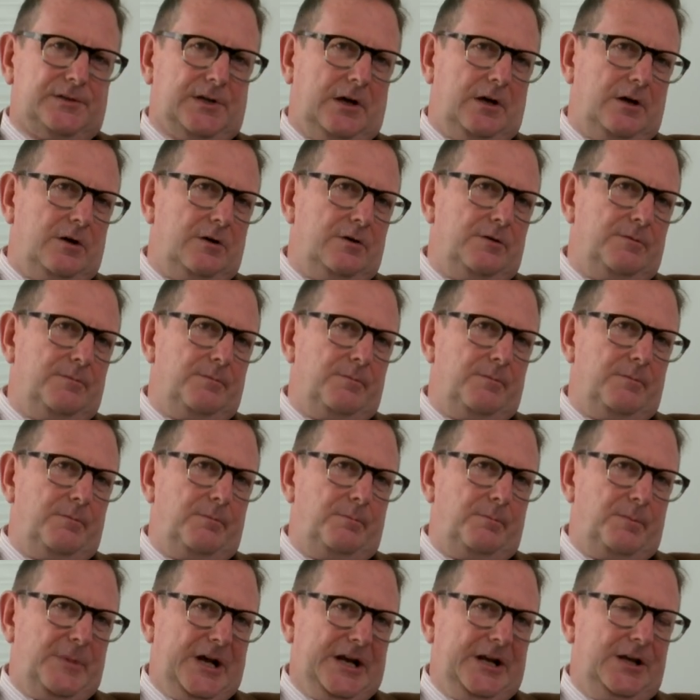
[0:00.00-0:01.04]
So,
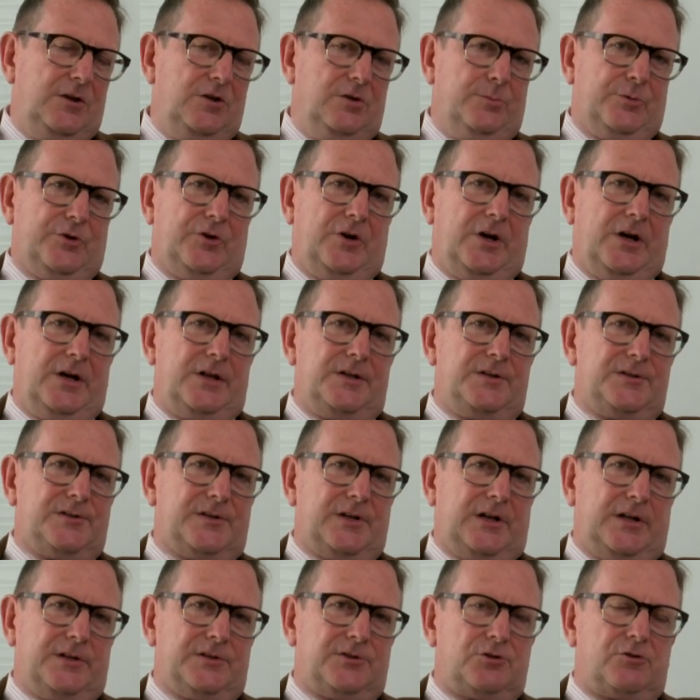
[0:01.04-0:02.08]
many human
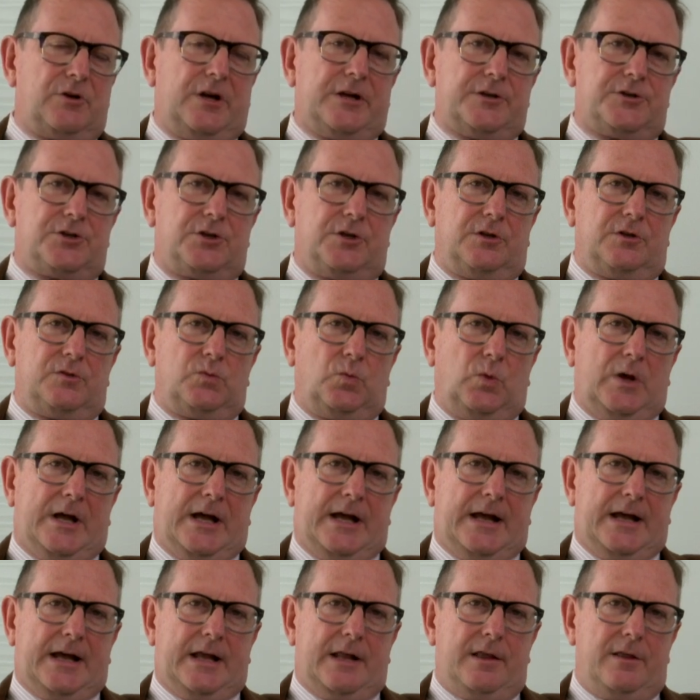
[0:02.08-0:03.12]
rights are structured
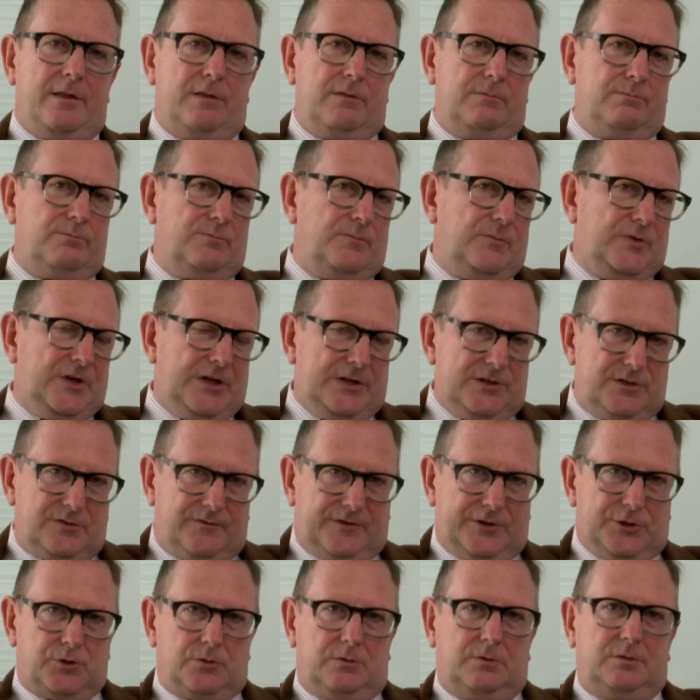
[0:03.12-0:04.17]
where the
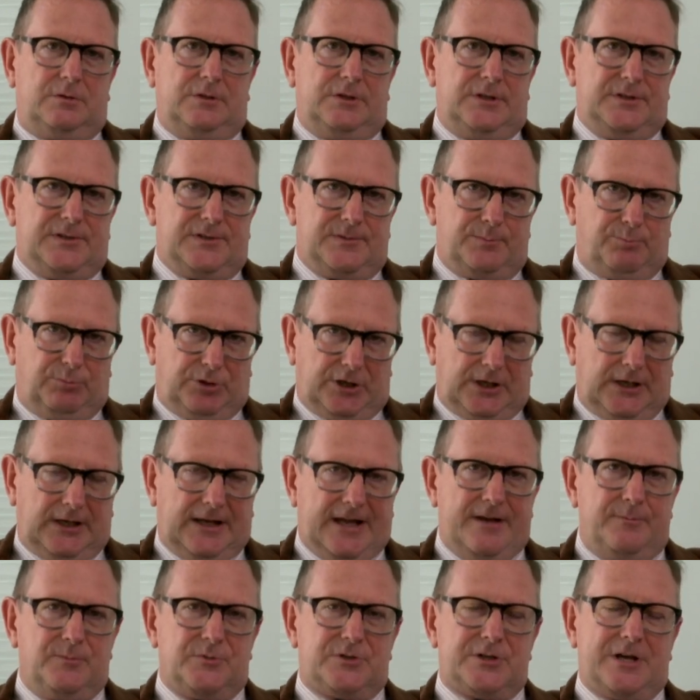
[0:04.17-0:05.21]
individual is
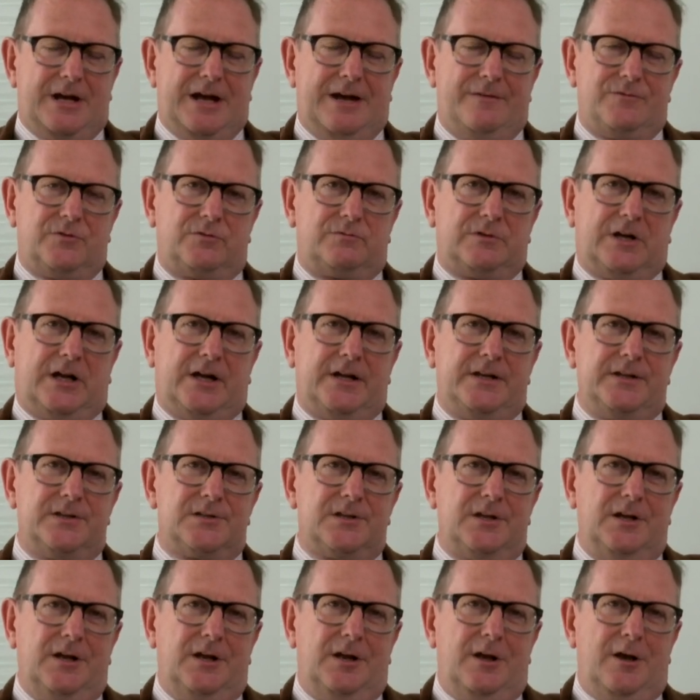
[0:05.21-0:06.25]
proclaimed to have a
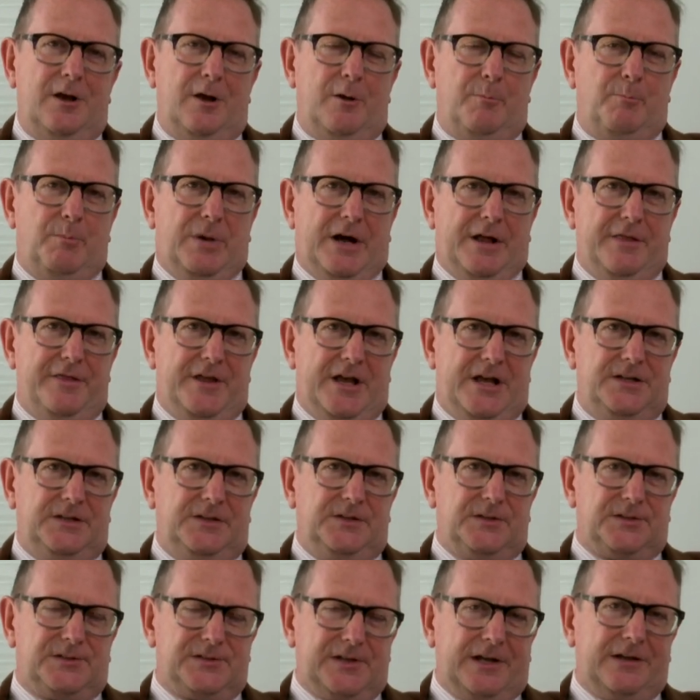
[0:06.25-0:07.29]
right, but then
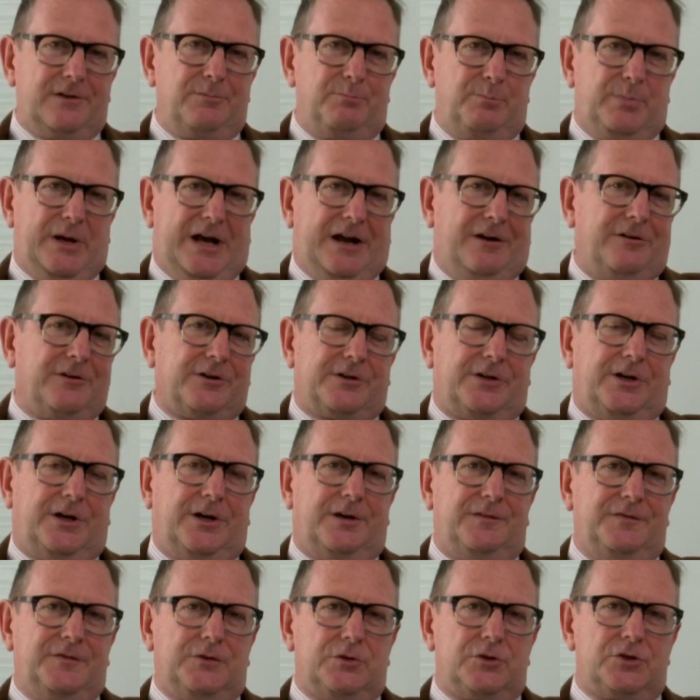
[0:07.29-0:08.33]
in the second
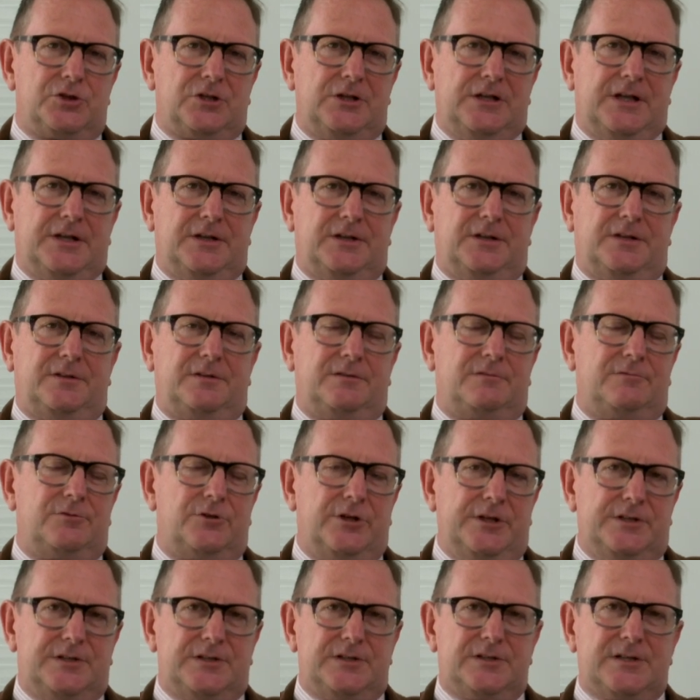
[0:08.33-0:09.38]
paragraph, usually in a
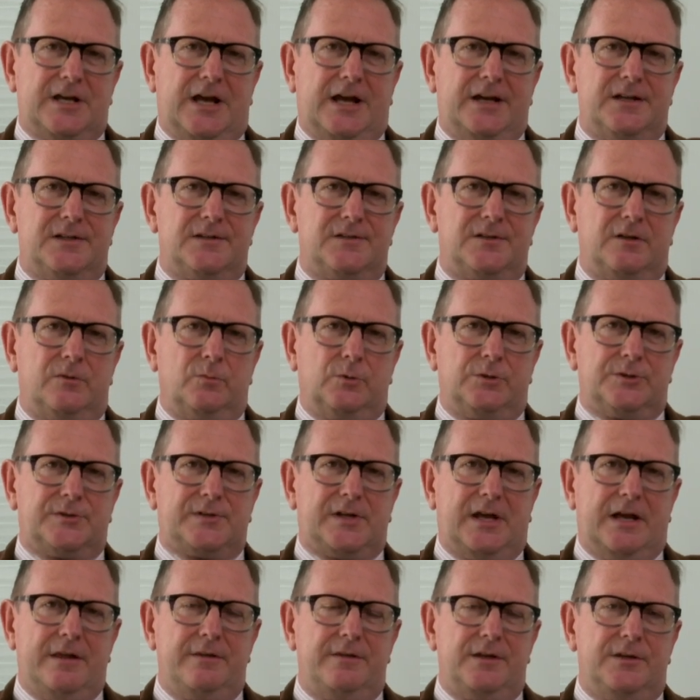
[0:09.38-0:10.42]
treaty text, it will
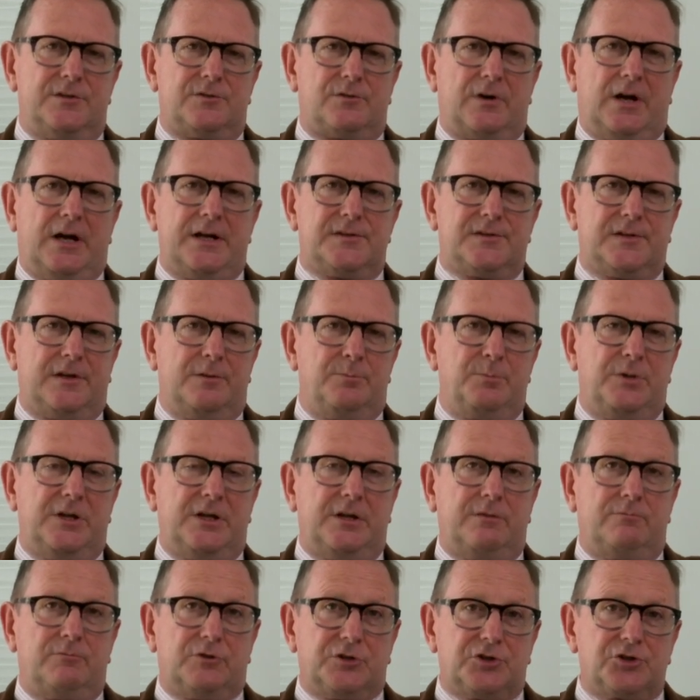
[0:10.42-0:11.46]
say these rights can
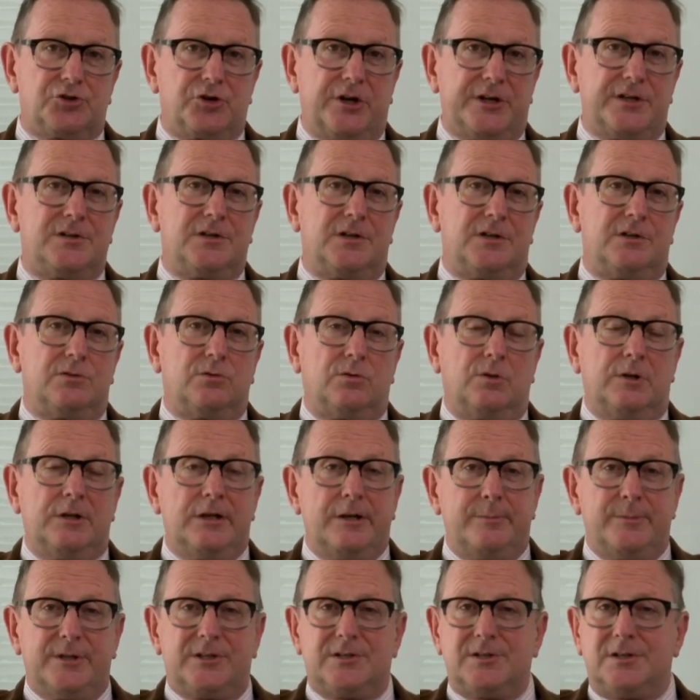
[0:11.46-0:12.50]
be restricted or
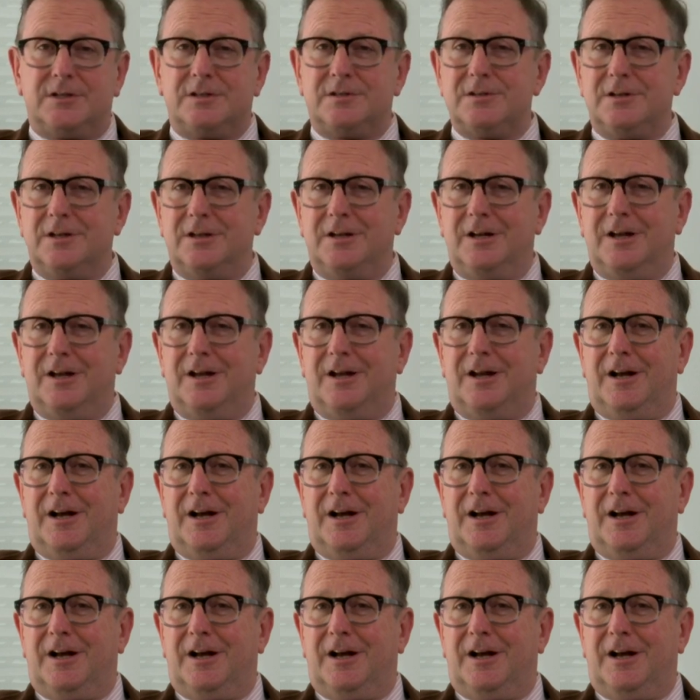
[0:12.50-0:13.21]
limited